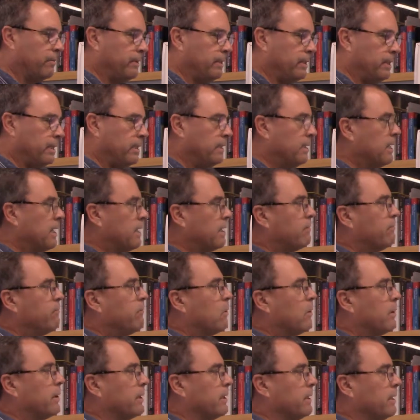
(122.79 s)
We need
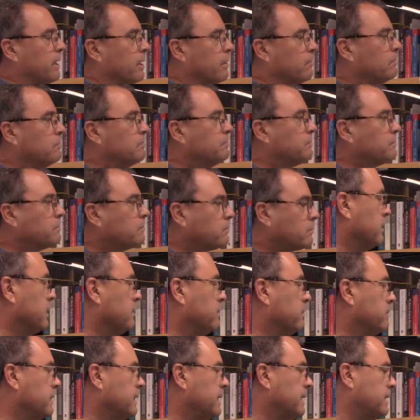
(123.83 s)
neg48.
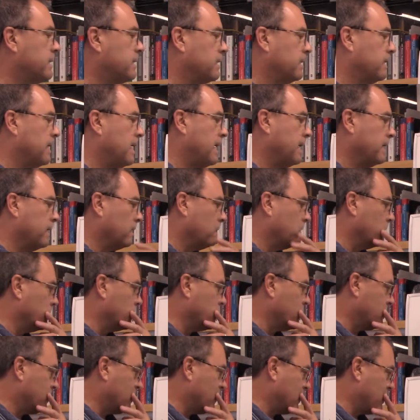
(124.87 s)
Well, we'll get to that here in
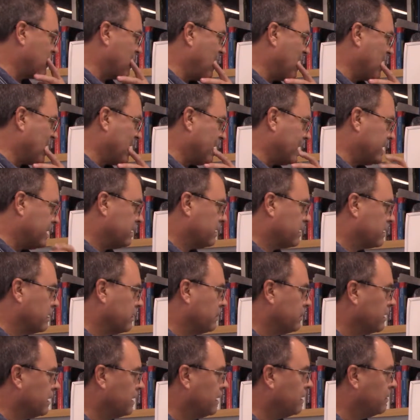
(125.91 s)
just a second.
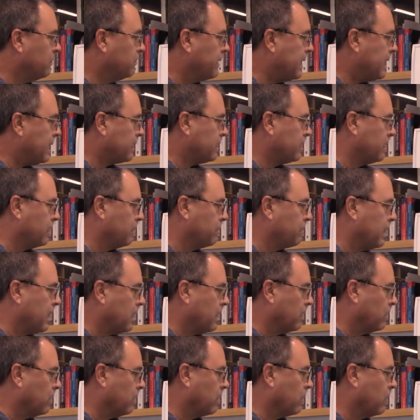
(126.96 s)
Back to the
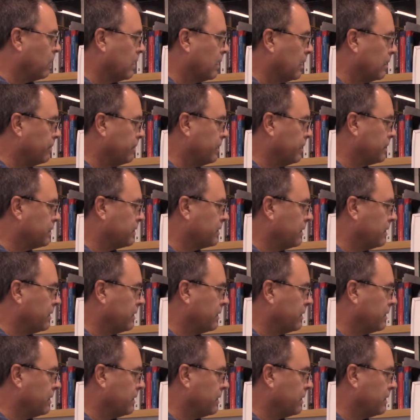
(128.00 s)
power requirements.